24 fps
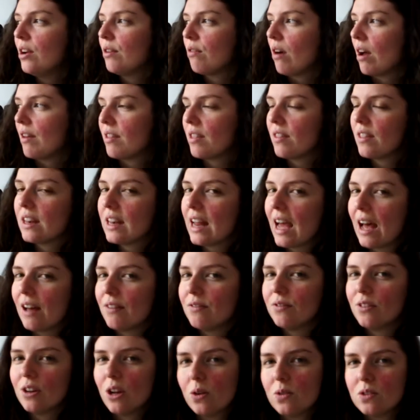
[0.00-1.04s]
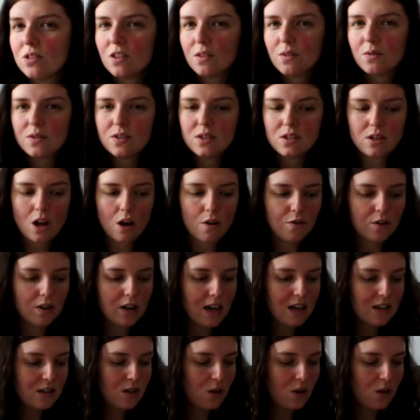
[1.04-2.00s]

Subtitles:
rather than have loads of stuff on it.